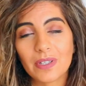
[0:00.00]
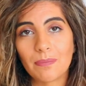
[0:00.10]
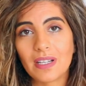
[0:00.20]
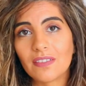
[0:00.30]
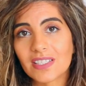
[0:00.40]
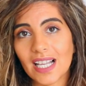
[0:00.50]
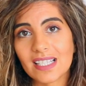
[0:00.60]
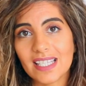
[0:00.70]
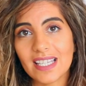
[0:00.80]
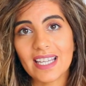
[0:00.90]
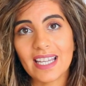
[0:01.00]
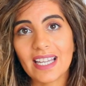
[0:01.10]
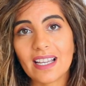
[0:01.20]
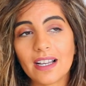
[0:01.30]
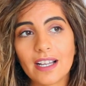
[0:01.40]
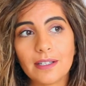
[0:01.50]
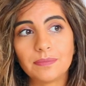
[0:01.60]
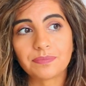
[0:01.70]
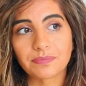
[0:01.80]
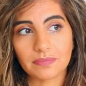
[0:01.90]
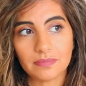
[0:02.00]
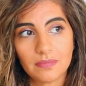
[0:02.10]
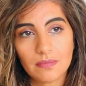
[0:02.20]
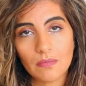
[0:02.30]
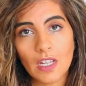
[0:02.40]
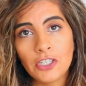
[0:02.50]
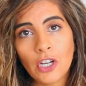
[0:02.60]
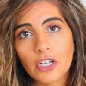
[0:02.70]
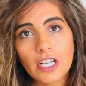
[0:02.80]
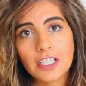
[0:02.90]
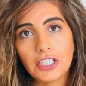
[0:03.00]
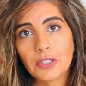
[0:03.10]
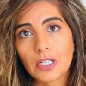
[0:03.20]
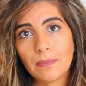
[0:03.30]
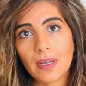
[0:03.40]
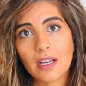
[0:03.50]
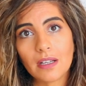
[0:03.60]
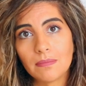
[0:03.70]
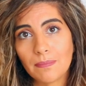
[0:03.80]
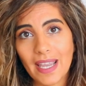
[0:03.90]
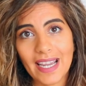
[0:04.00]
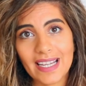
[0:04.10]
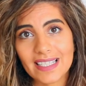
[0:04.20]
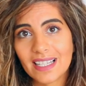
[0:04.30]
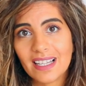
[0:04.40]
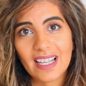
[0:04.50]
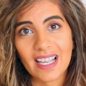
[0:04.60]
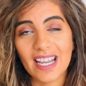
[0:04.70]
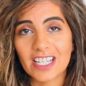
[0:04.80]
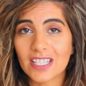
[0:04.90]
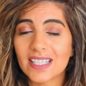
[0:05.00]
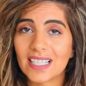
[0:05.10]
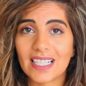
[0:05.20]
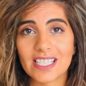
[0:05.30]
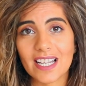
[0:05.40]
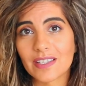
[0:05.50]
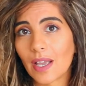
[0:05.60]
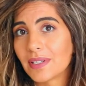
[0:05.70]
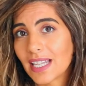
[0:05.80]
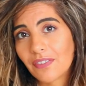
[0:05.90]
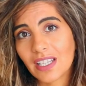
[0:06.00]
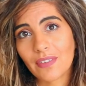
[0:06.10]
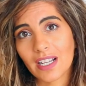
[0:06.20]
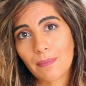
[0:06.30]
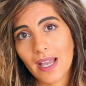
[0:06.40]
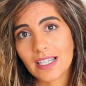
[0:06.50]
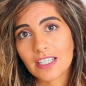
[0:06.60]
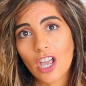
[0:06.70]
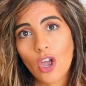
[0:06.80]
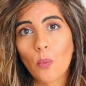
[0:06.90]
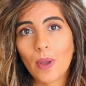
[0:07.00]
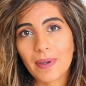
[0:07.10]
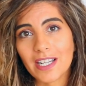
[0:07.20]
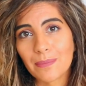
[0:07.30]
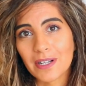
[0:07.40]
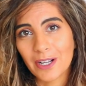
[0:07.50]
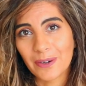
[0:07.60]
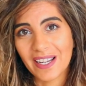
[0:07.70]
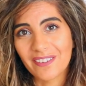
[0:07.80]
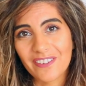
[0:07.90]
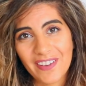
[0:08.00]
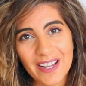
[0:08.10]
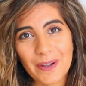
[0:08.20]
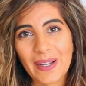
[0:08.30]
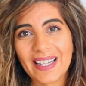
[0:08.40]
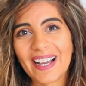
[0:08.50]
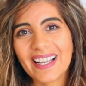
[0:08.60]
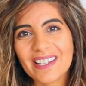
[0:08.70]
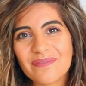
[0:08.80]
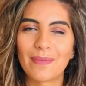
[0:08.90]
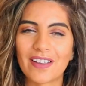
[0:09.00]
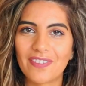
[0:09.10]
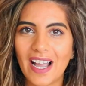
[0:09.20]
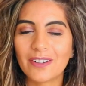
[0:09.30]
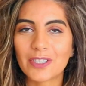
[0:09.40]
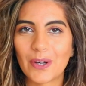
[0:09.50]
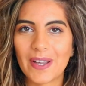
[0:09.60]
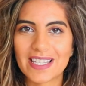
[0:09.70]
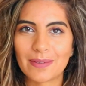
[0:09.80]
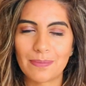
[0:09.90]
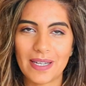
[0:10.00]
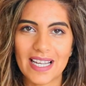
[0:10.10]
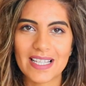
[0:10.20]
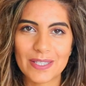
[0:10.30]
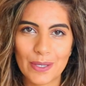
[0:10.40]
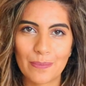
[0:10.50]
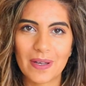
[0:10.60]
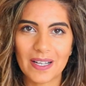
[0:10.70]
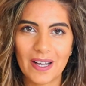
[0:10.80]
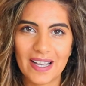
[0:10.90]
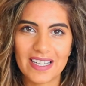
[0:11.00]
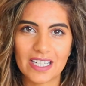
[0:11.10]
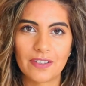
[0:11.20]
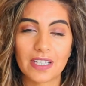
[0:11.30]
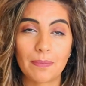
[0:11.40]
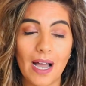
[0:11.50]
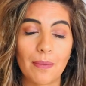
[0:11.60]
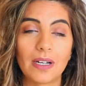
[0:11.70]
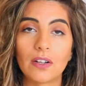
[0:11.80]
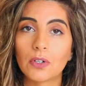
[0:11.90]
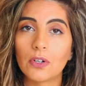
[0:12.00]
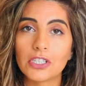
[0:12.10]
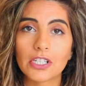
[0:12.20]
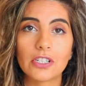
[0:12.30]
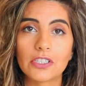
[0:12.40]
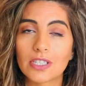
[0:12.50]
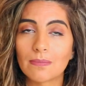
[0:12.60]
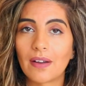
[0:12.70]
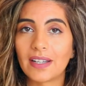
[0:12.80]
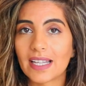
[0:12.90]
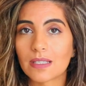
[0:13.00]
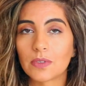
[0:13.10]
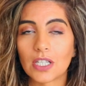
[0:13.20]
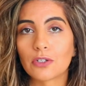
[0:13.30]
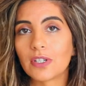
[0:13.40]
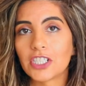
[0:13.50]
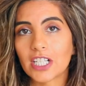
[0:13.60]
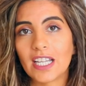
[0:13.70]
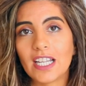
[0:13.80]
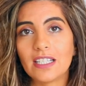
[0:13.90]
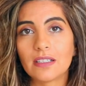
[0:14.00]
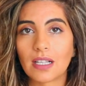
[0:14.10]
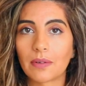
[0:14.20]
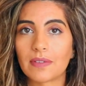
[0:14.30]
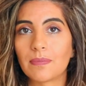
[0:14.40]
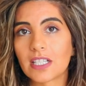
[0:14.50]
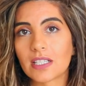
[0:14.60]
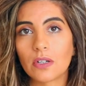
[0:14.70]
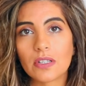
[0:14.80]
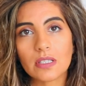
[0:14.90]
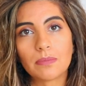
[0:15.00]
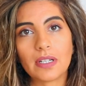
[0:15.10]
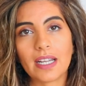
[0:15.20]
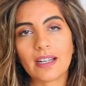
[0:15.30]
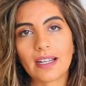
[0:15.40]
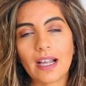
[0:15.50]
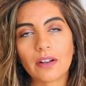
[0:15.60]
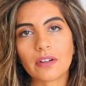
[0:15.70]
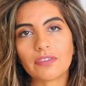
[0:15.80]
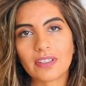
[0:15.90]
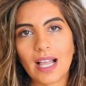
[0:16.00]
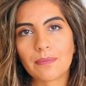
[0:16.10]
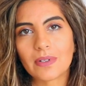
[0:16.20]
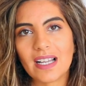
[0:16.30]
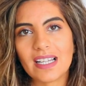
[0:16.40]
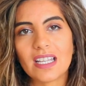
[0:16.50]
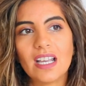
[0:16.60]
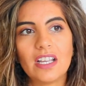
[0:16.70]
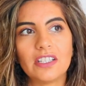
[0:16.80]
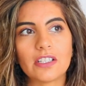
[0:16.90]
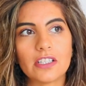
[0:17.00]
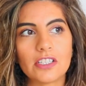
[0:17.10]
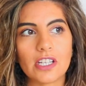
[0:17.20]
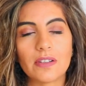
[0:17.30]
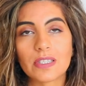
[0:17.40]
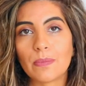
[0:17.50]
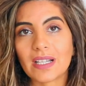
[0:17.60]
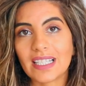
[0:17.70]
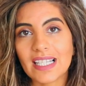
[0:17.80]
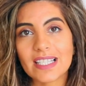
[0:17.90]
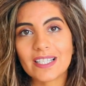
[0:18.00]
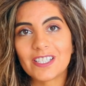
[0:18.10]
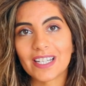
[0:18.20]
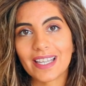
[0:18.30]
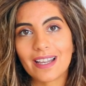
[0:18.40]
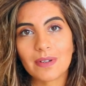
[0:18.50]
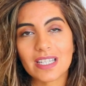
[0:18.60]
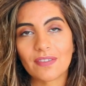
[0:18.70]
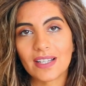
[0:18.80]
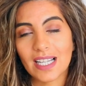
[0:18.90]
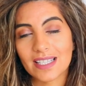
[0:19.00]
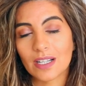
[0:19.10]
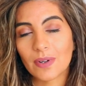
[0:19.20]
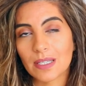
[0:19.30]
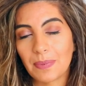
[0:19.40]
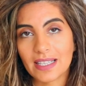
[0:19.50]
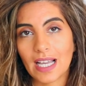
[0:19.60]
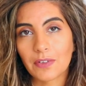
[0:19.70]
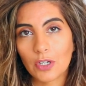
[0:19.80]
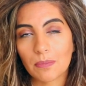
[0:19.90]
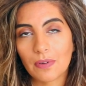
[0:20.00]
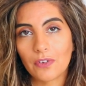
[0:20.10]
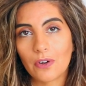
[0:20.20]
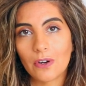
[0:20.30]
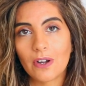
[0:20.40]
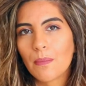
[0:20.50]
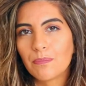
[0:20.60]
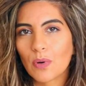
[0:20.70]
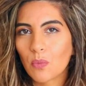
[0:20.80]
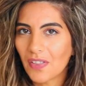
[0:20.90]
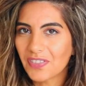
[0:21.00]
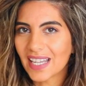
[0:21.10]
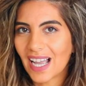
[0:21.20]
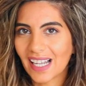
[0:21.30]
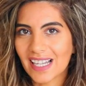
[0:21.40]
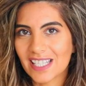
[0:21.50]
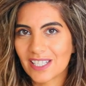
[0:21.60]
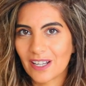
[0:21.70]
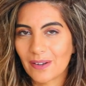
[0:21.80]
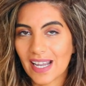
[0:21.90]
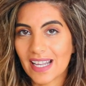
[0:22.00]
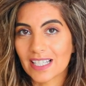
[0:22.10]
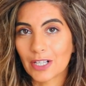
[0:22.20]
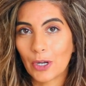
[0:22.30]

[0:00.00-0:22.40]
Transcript: with a bit of tzatziki, um, yogurt and cucumber made. It's just delicious, so I would definitely recommend whipping up a curry for takeaway night. And my final choice would be some kind of kebab. Now, of course, you could just marinate some tandoori chicken, like we've discussed, and put it in a naan or a flatbread. You could do some Middle Eastern chicken, which is a fantastic recipe that I've cooked before. But one thing I like to do is